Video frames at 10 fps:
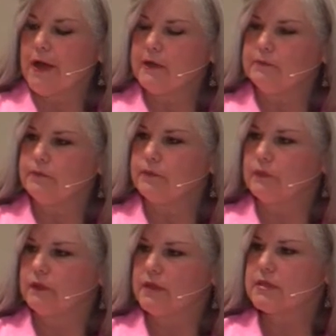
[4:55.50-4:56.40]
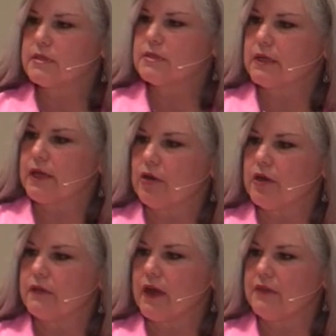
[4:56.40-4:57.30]
uh, this is an
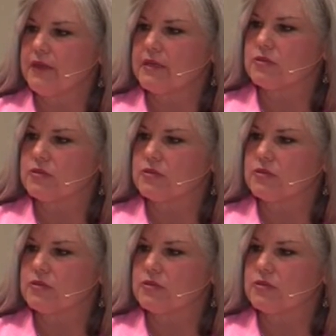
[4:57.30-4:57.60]
area that I think